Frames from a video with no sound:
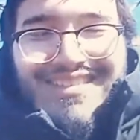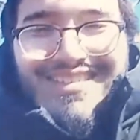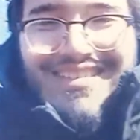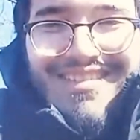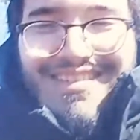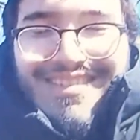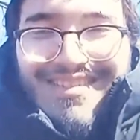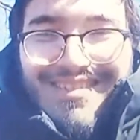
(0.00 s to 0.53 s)
you
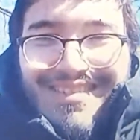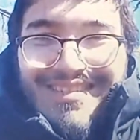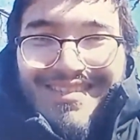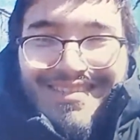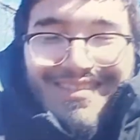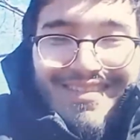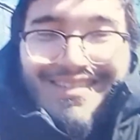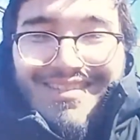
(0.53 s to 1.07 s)
know, when I started
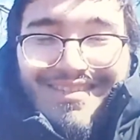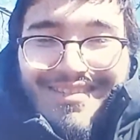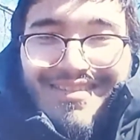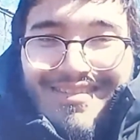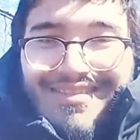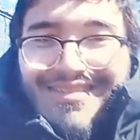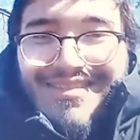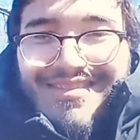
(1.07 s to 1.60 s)
the episode
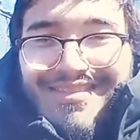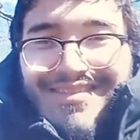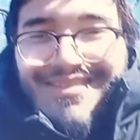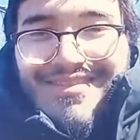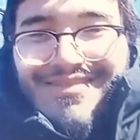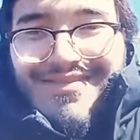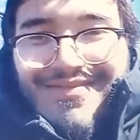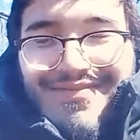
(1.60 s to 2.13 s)
monthly show,
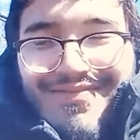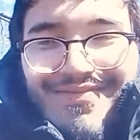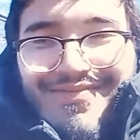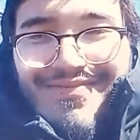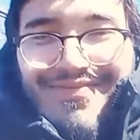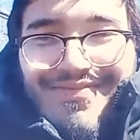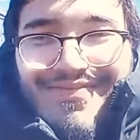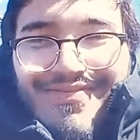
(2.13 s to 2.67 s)
my
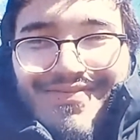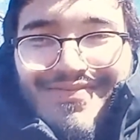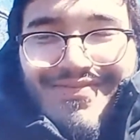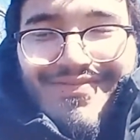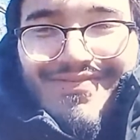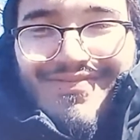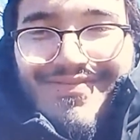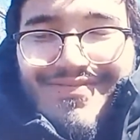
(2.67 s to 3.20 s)
ex-wife was
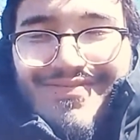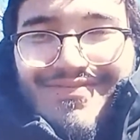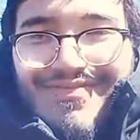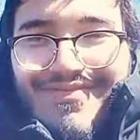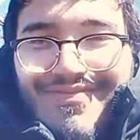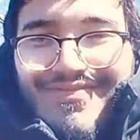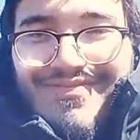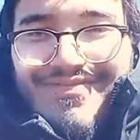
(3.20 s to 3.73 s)
pregnant with
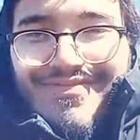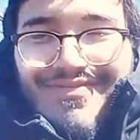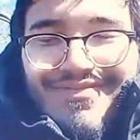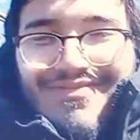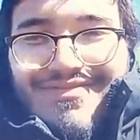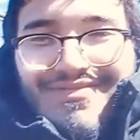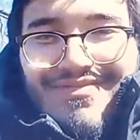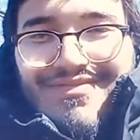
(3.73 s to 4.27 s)
my son,
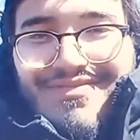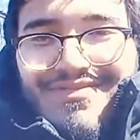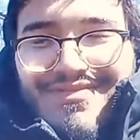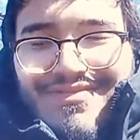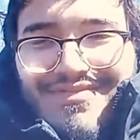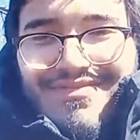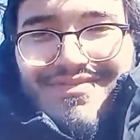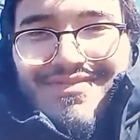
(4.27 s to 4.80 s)
and
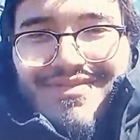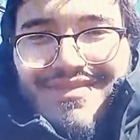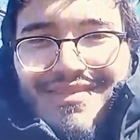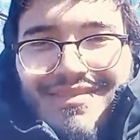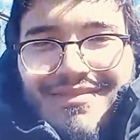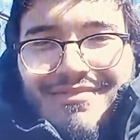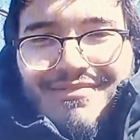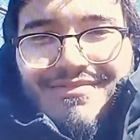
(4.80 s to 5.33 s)
then when we
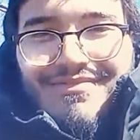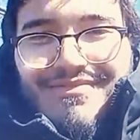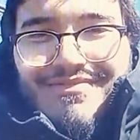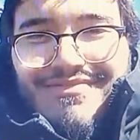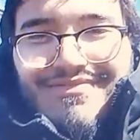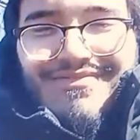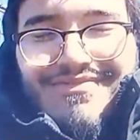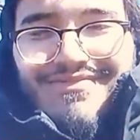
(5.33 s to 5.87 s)
started really
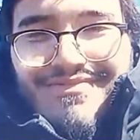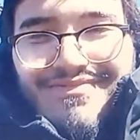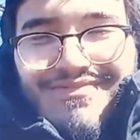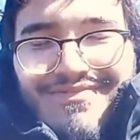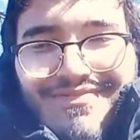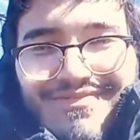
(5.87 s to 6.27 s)
taking off,